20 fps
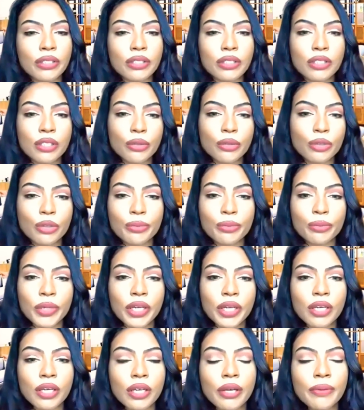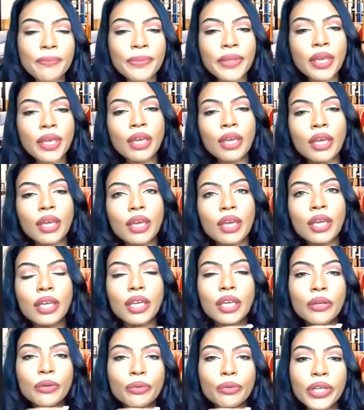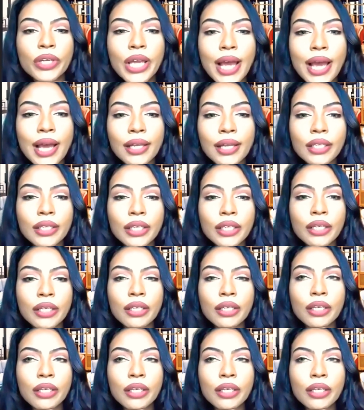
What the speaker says: social media. In reality,